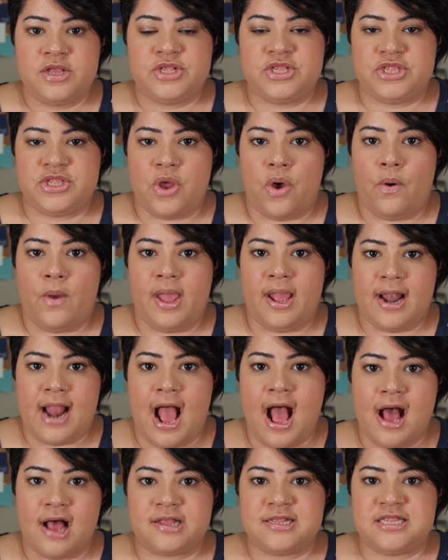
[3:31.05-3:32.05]
So it
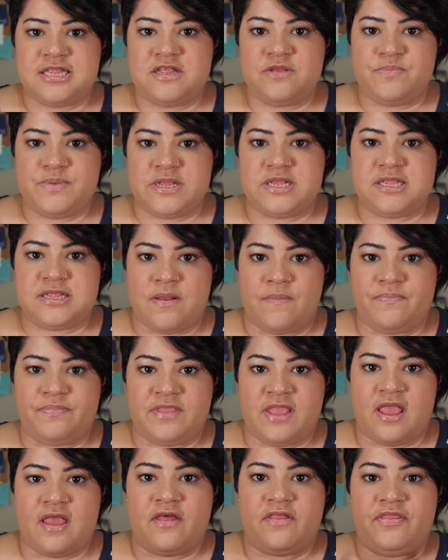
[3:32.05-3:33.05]
has to be
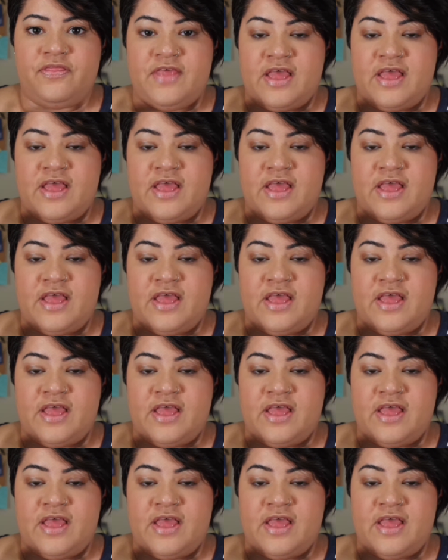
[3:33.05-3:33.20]
something